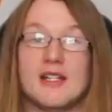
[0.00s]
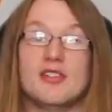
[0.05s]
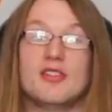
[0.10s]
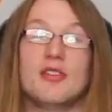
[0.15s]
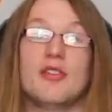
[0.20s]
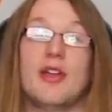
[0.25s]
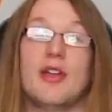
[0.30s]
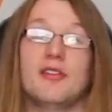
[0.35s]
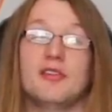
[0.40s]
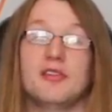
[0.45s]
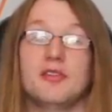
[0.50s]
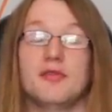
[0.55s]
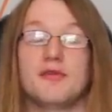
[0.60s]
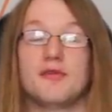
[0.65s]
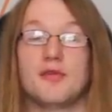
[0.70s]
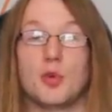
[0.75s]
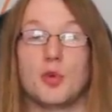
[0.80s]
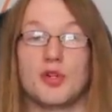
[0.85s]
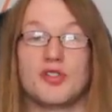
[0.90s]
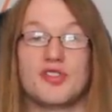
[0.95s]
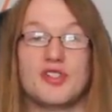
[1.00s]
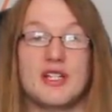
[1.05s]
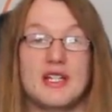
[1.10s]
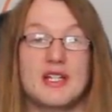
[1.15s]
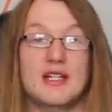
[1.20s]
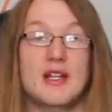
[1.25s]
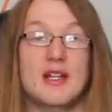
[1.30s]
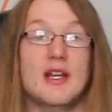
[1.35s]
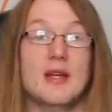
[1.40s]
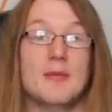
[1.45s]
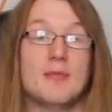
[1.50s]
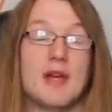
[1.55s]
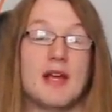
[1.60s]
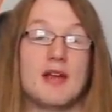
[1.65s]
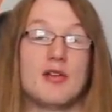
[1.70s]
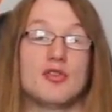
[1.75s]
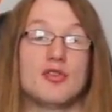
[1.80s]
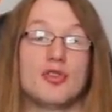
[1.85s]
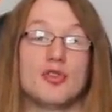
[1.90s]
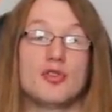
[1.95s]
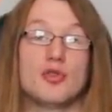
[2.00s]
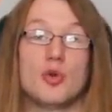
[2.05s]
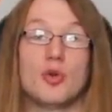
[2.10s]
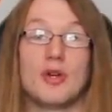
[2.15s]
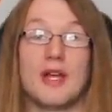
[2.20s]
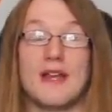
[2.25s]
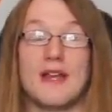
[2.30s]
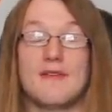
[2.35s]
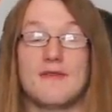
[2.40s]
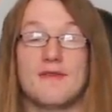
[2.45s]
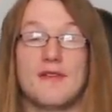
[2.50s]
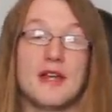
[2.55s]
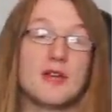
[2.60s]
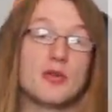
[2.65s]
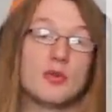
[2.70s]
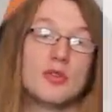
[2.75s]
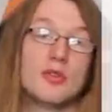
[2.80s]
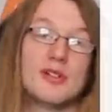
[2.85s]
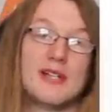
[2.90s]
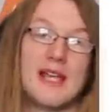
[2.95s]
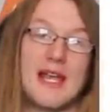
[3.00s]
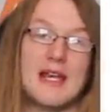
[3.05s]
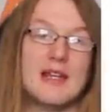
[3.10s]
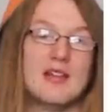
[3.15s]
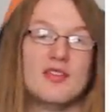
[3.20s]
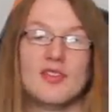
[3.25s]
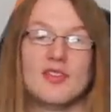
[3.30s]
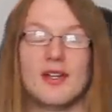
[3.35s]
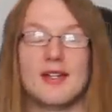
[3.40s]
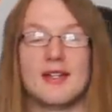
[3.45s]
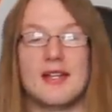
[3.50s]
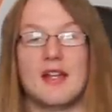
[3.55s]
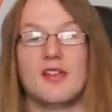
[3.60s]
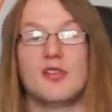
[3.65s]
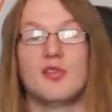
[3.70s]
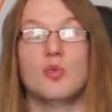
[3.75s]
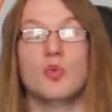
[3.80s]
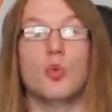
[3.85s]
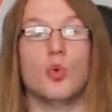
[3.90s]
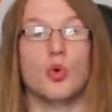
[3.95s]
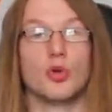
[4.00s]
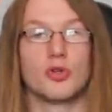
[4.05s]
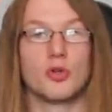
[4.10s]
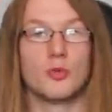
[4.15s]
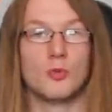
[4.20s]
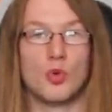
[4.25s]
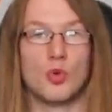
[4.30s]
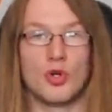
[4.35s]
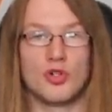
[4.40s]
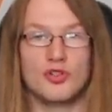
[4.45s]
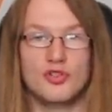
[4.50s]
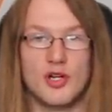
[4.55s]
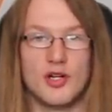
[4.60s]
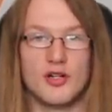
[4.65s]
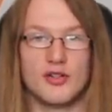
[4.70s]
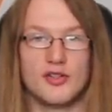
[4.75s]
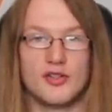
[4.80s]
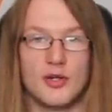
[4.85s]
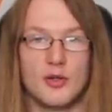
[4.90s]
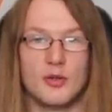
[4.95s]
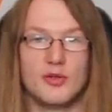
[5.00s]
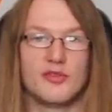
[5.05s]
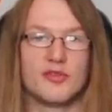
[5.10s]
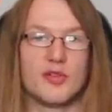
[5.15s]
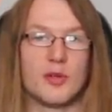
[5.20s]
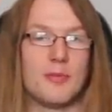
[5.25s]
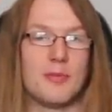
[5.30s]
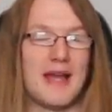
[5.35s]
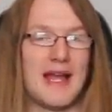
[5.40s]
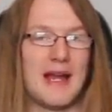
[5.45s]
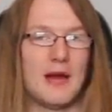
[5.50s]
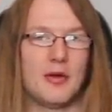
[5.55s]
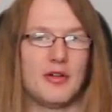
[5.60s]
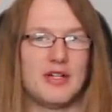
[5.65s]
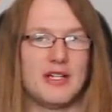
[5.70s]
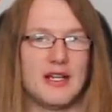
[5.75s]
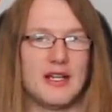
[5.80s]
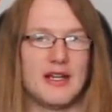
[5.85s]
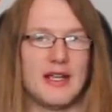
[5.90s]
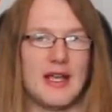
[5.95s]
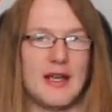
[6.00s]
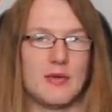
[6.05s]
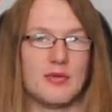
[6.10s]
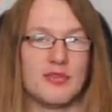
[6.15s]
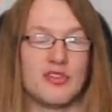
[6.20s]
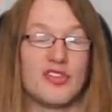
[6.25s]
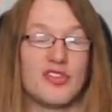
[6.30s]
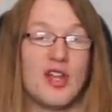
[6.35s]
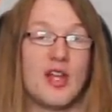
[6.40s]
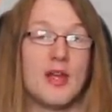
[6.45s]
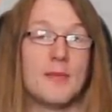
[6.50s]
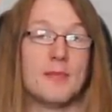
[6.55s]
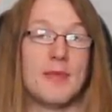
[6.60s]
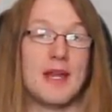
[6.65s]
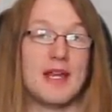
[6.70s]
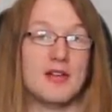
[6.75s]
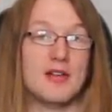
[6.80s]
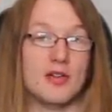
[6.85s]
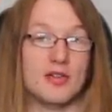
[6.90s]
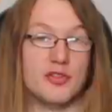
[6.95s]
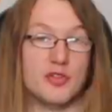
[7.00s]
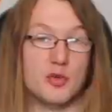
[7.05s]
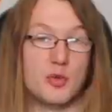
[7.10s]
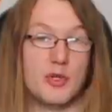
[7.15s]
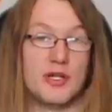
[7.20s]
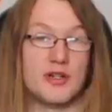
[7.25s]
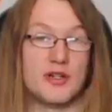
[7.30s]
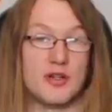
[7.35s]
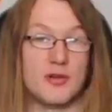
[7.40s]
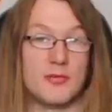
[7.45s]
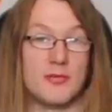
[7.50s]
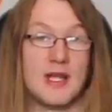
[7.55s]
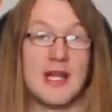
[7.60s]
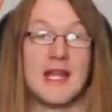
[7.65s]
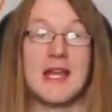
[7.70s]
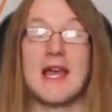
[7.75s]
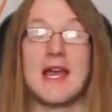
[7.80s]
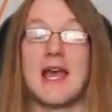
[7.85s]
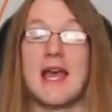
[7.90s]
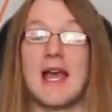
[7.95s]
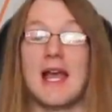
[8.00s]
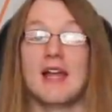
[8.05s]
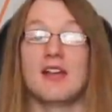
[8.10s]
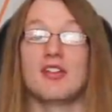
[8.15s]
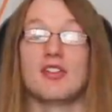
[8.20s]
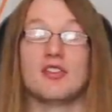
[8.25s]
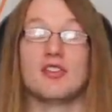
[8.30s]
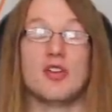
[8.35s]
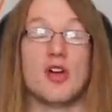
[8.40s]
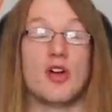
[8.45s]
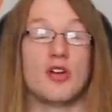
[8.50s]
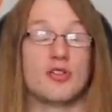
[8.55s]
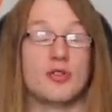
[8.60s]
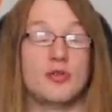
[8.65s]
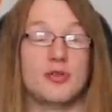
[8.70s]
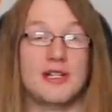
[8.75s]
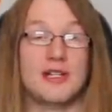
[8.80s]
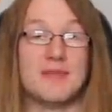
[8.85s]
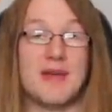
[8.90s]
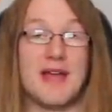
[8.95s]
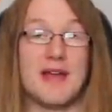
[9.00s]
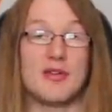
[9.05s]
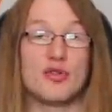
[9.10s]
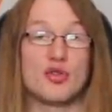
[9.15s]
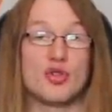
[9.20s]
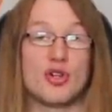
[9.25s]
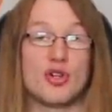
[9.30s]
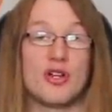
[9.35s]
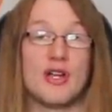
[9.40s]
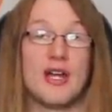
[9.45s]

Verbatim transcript: In 2014, Behringer took a federal case against one or more John Does for parody accounts made on Twitter at not Uli Behringer